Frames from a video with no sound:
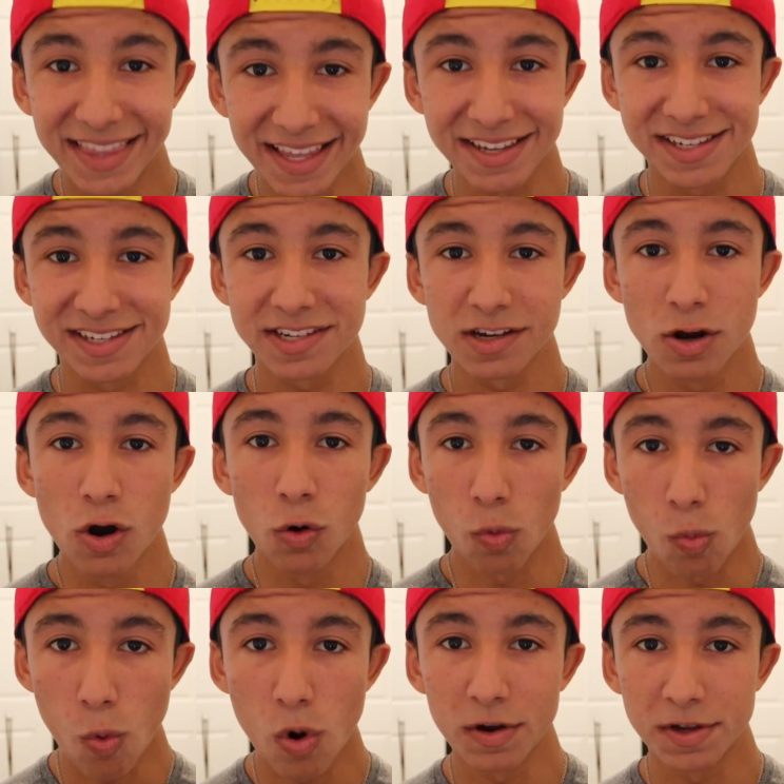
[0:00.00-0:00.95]
this
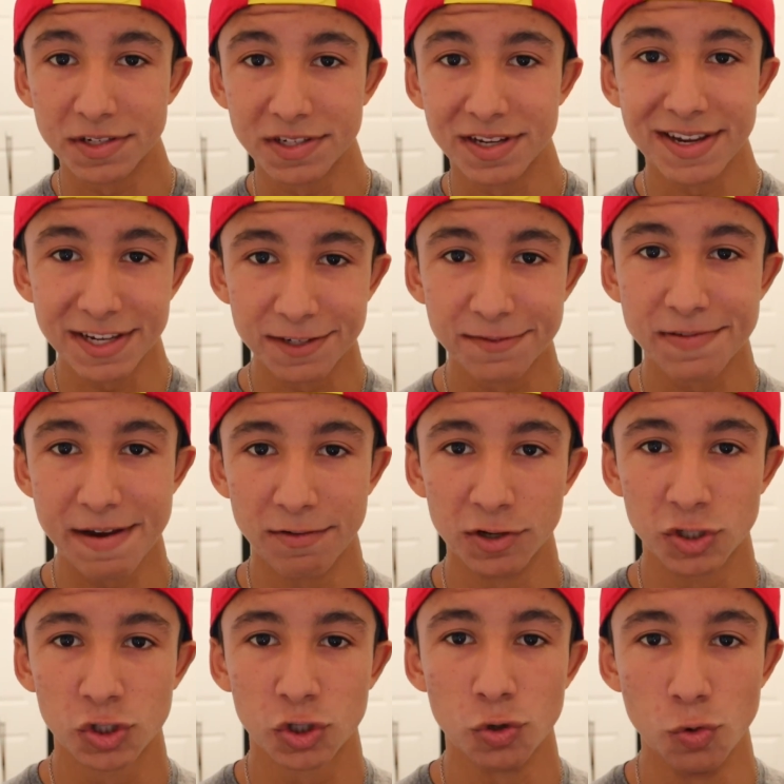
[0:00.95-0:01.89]
was his
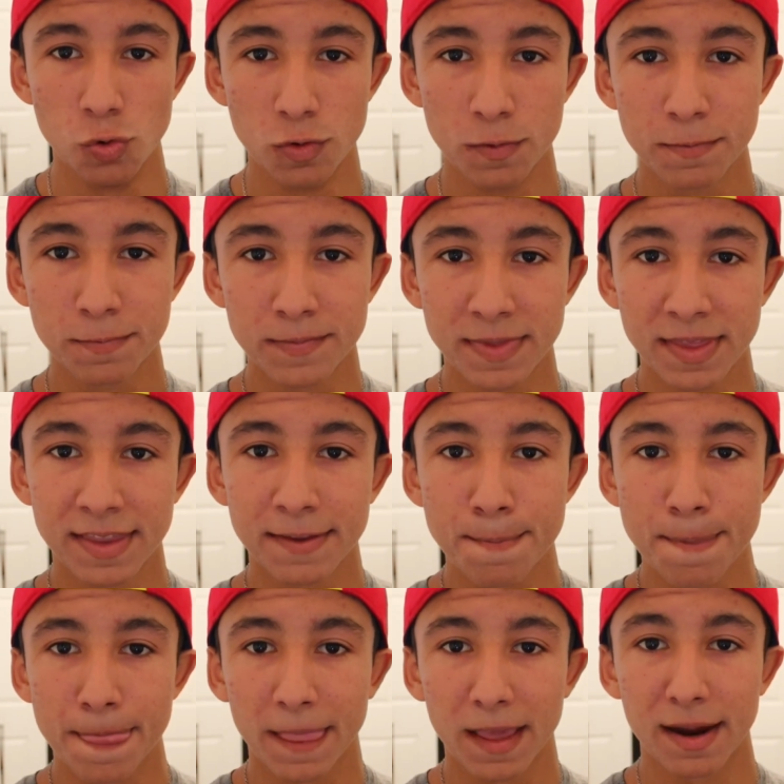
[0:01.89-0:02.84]
favorite suit.
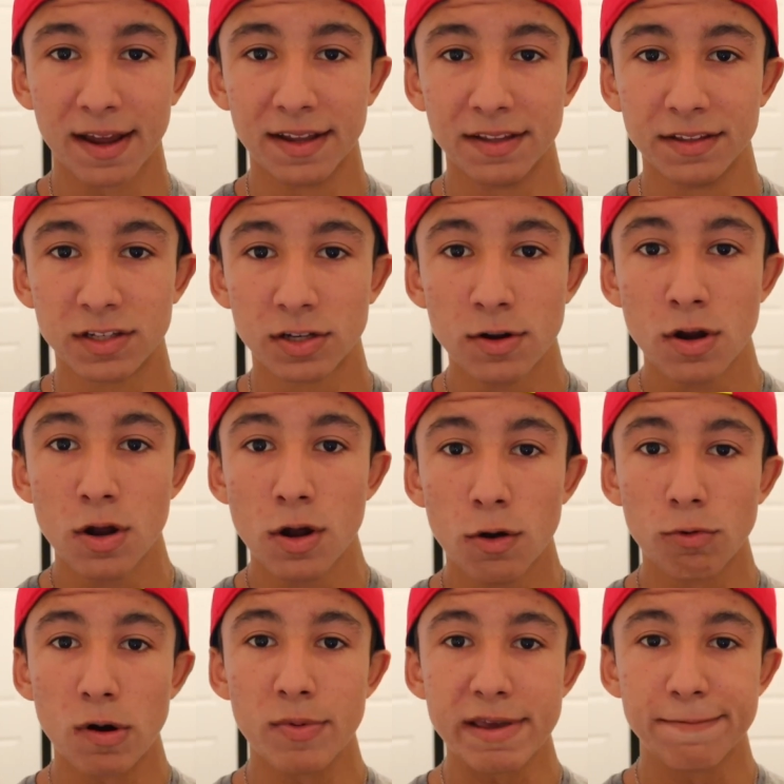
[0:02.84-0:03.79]
And
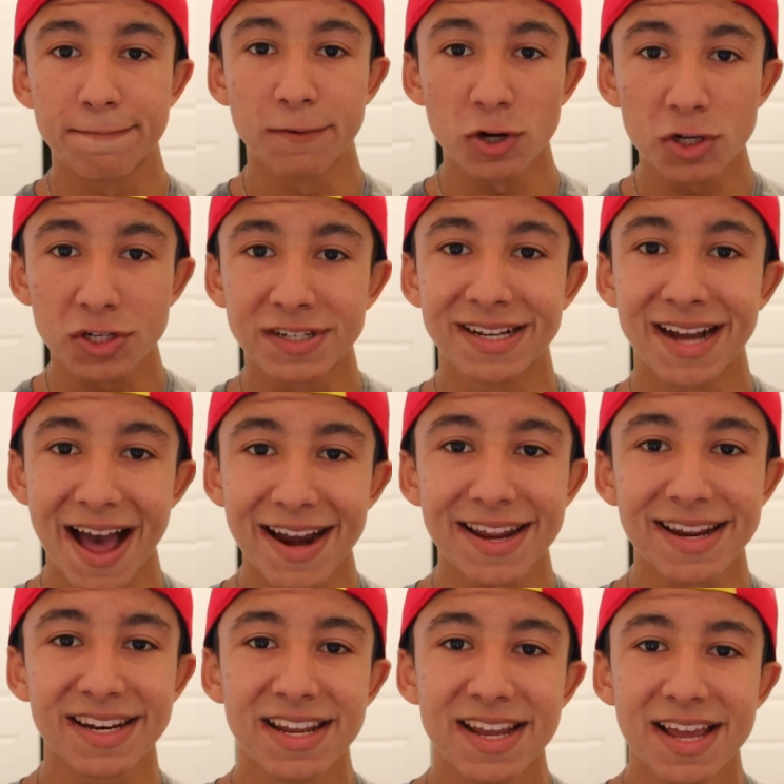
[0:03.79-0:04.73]
when we first got
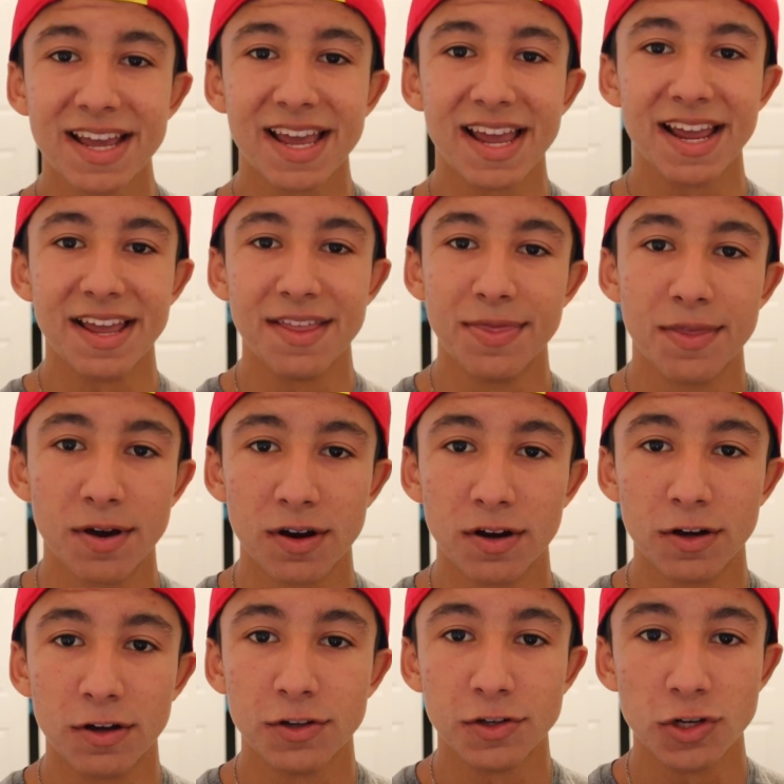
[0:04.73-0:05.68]
it in
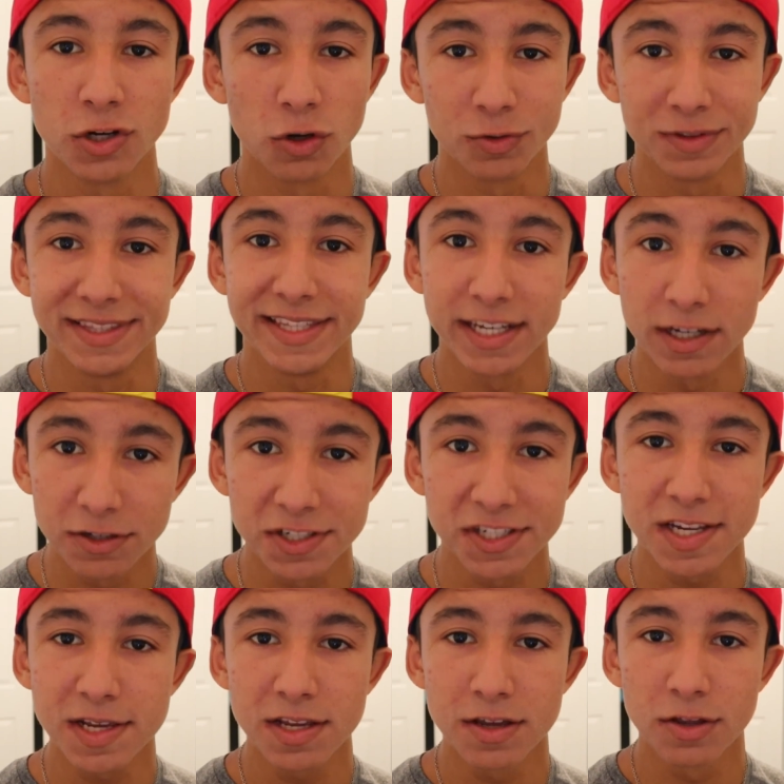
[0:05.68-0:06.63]
the, you know, D L
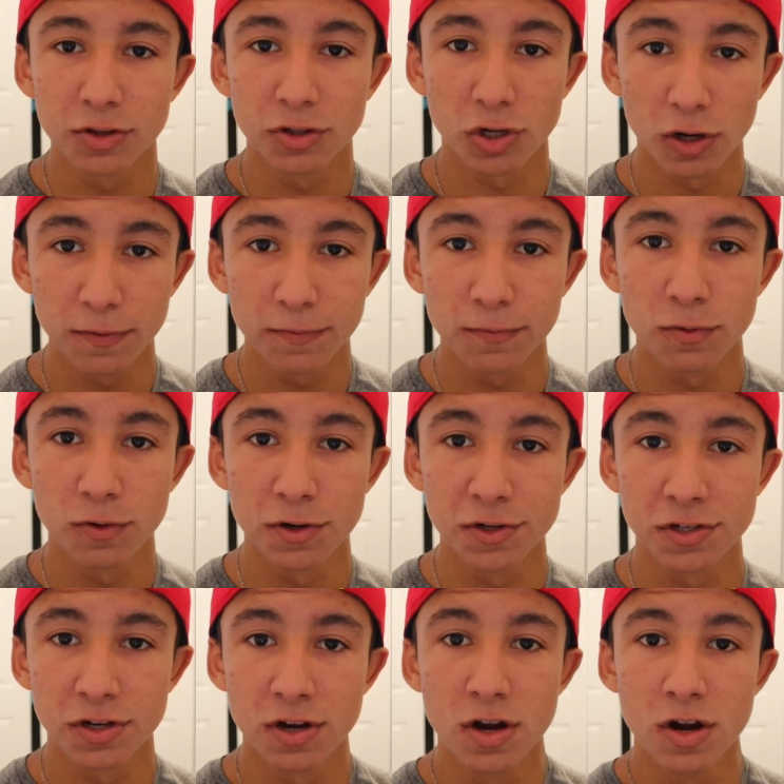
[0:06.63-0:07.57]
C Turf
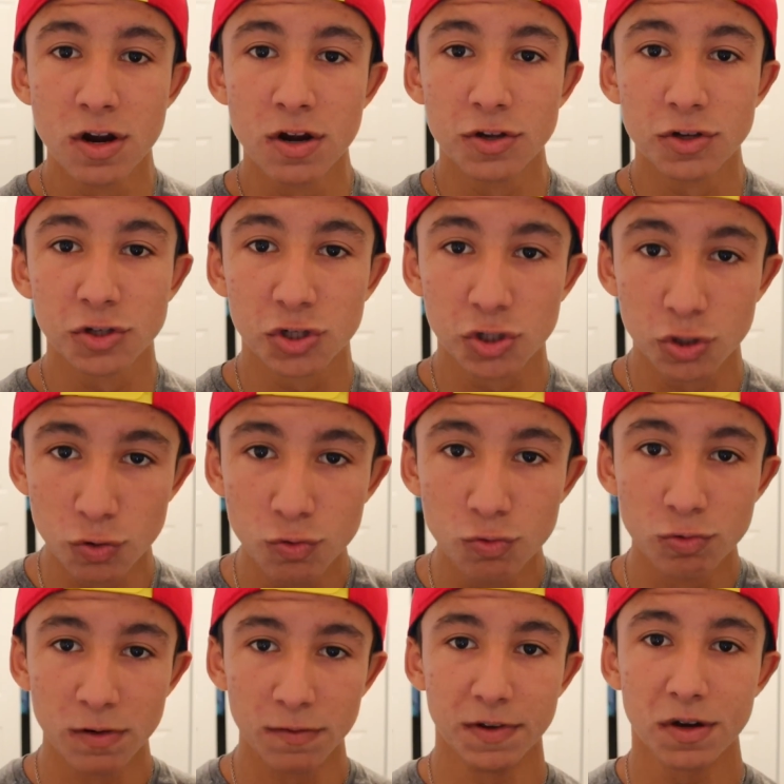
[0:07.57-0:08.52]
Wars suit
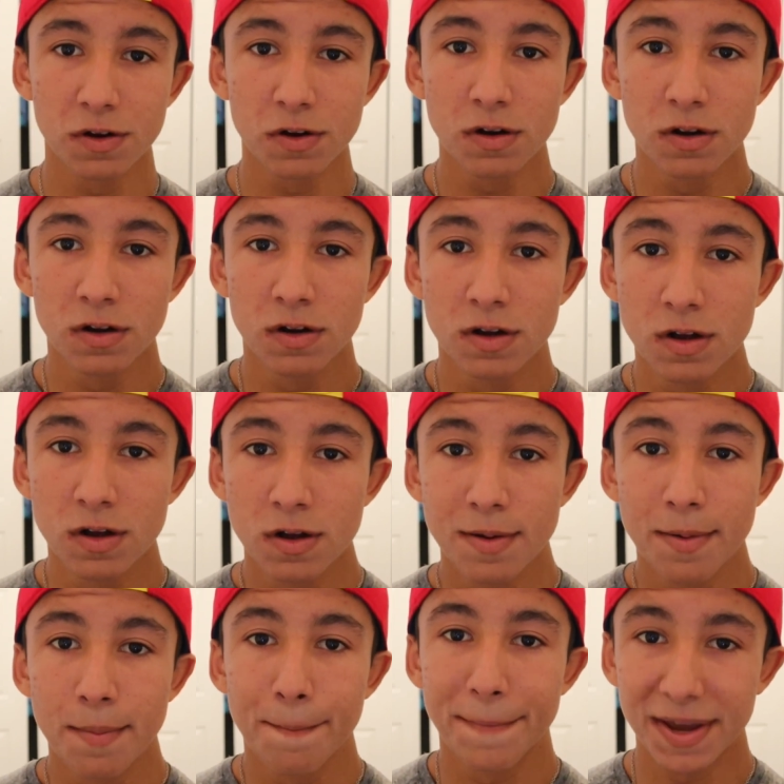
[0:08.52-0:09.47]
reveal
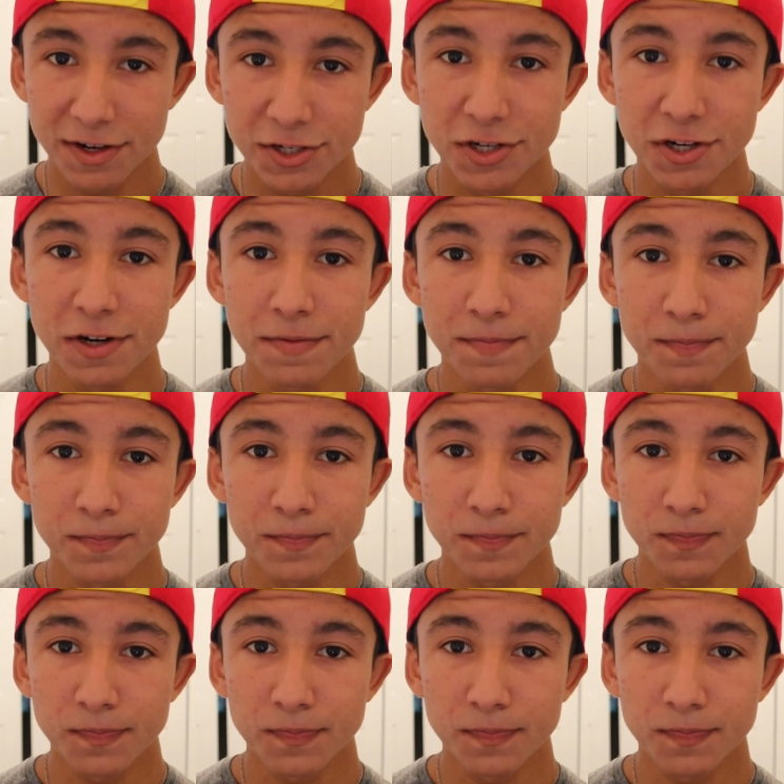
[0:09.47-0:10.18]
picture,